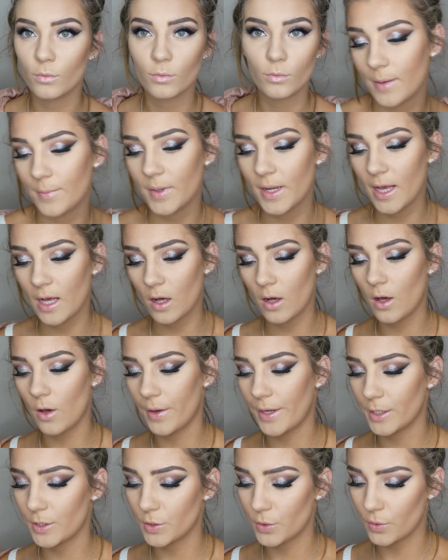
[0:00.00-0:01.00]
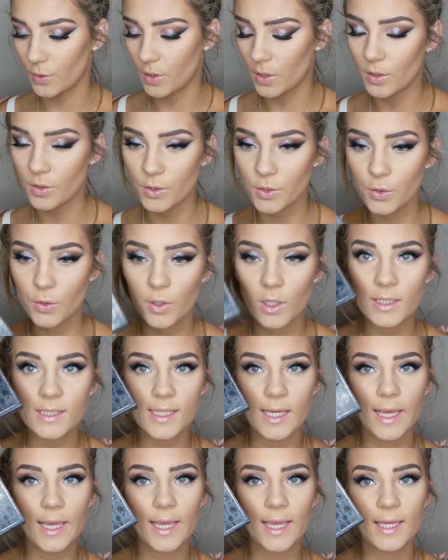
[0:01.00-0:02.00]
I'm now going to contour,
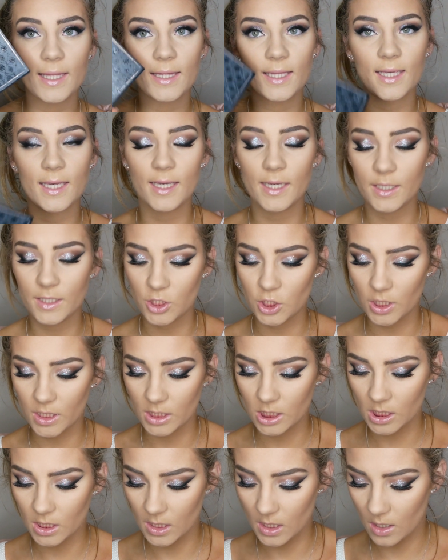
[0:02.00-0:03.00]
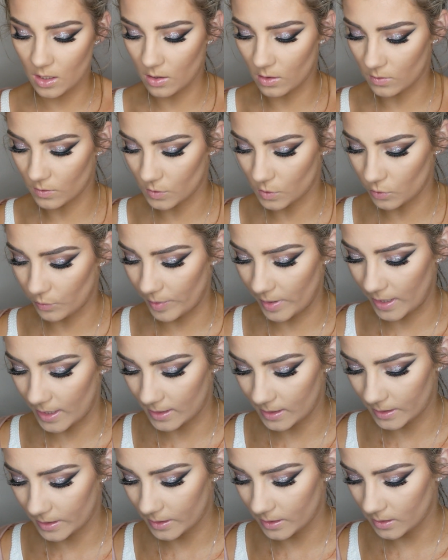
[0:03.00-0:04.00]
taking the Chi Chi contour
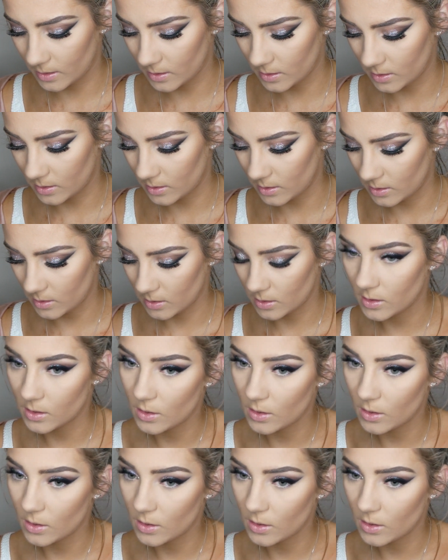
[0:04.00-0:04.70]
palette.